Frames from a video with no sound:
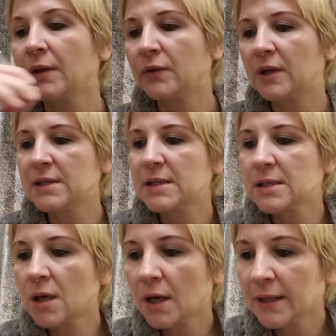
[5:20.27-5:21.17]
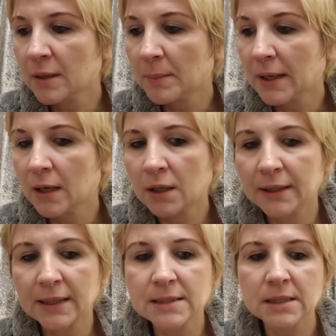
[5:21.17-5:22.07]
So this is Guardian by
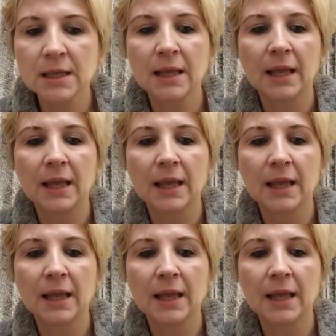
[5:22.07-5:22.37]
Aldi's.